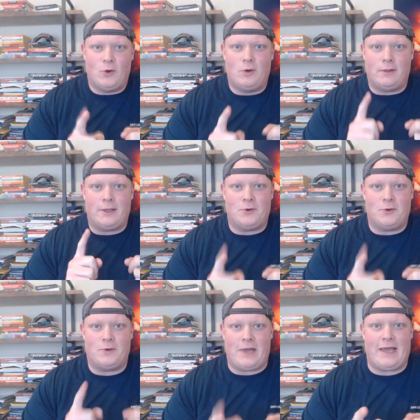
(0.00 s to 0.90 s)
Googling
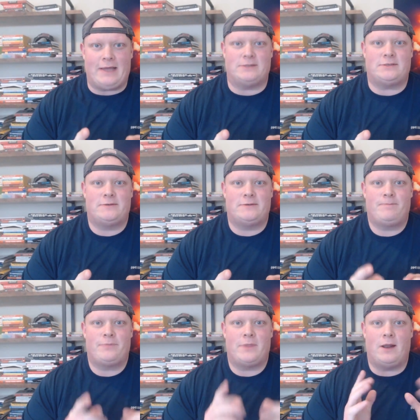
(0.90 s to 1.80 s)
your own ads,
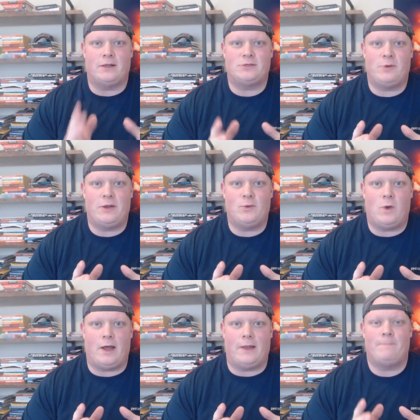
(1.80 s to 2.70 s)
and I'll explain
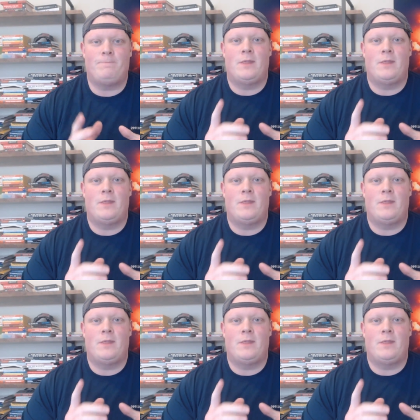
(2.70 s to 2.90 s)
why.